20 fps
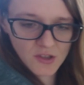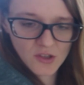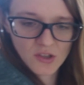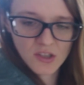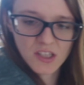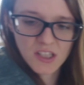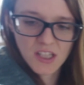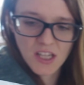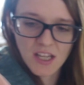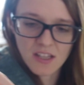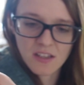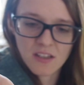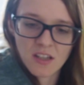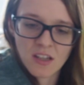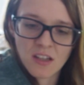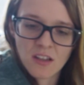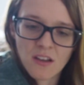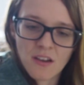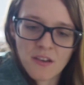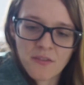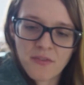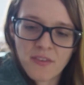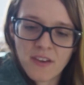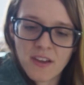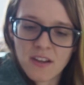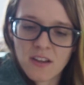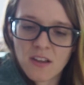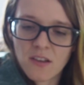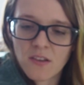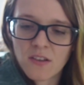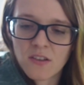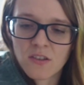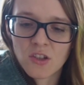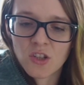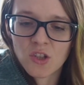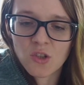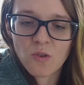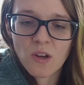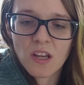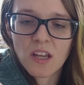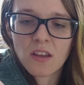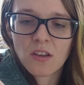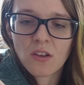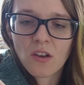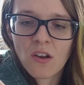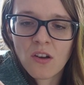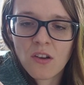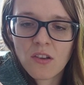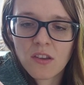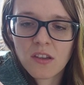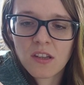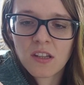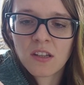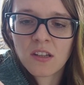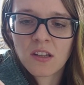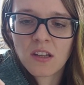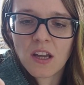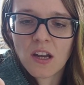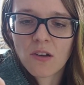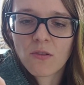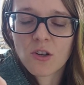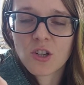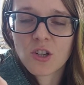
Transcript: to set a feather straight on the arrow